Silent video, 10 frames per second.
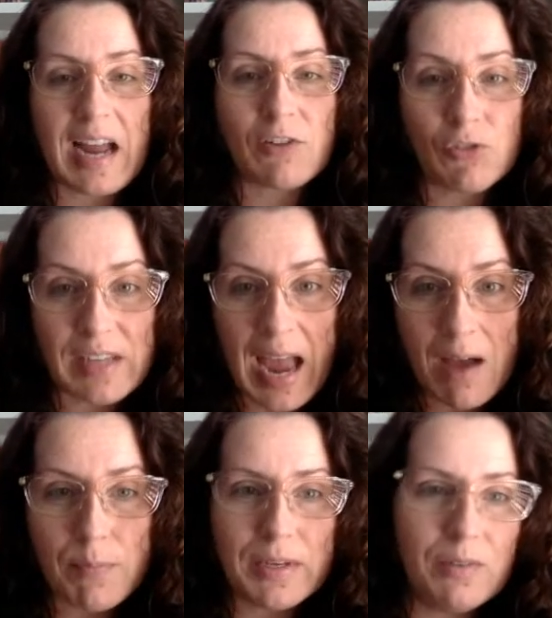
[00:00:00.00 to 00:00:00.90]
actually
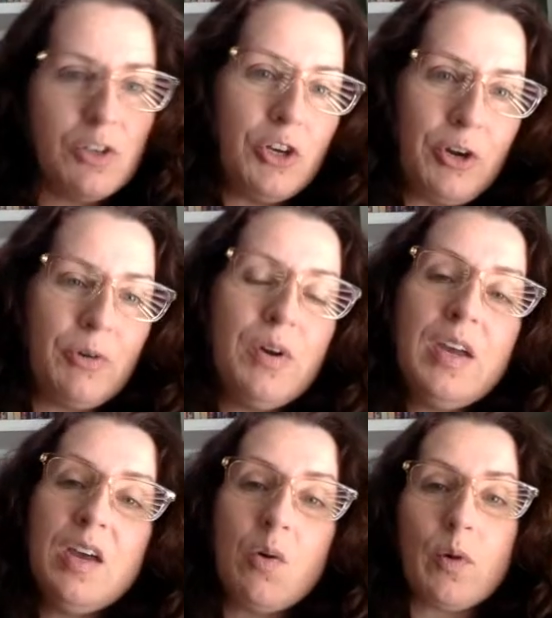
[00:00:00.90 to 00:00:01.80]
happen,
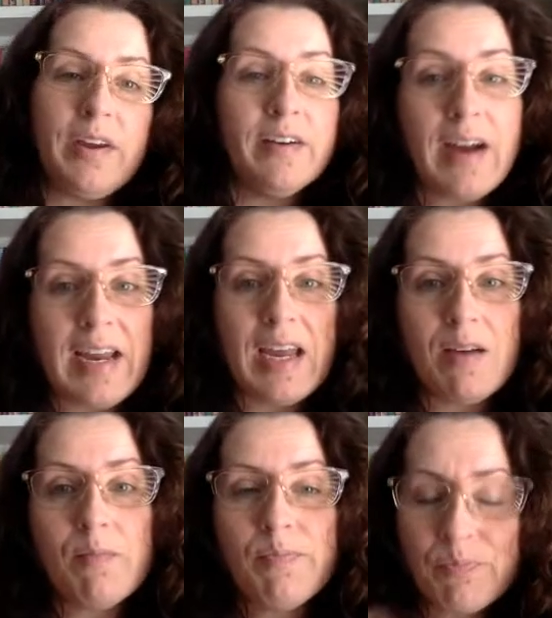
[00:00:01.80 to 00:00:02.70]
where here I
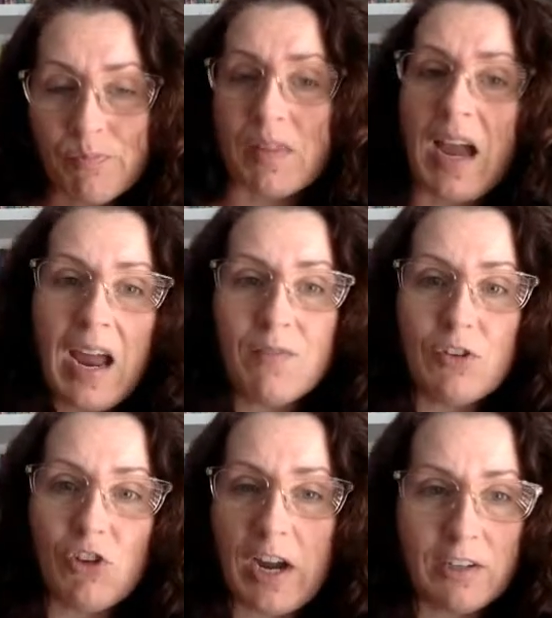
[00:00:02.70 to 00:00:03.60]
am, I have a
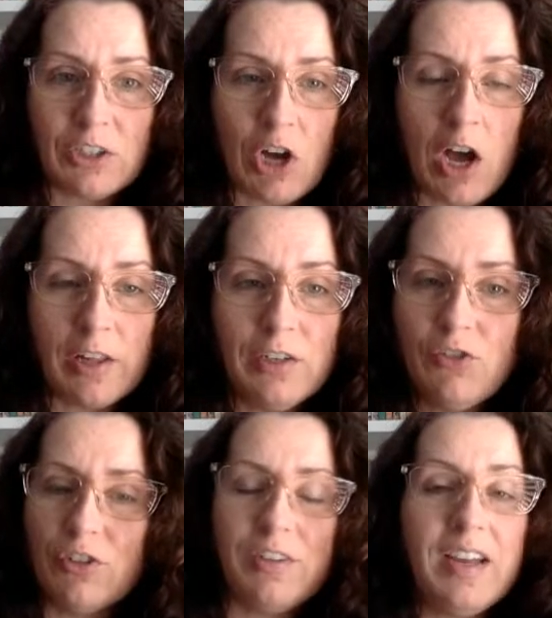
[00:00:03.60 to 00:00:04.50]
child in college,
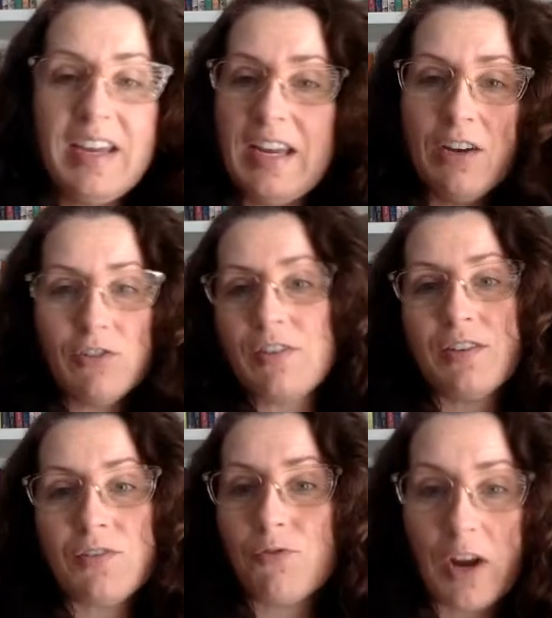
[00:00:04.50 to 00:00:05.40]
and here's
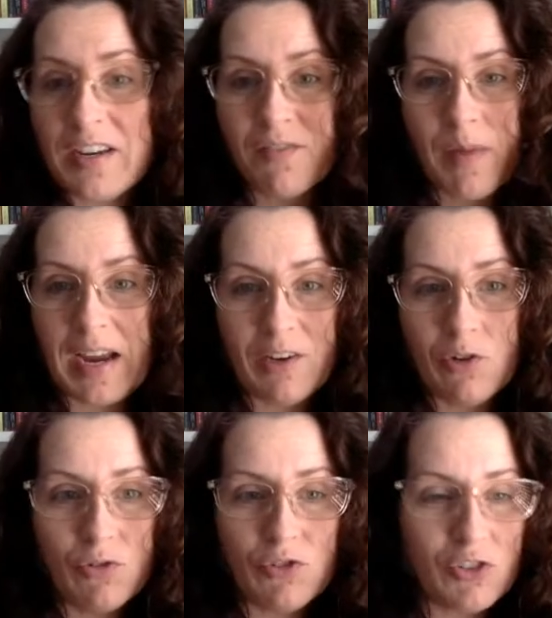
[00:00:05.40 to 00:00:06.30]
this friend of mine
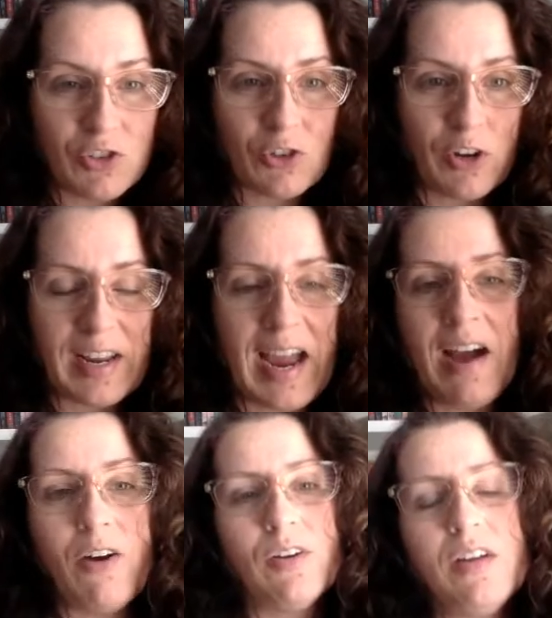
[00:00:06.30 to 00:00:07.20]
who's just starting out.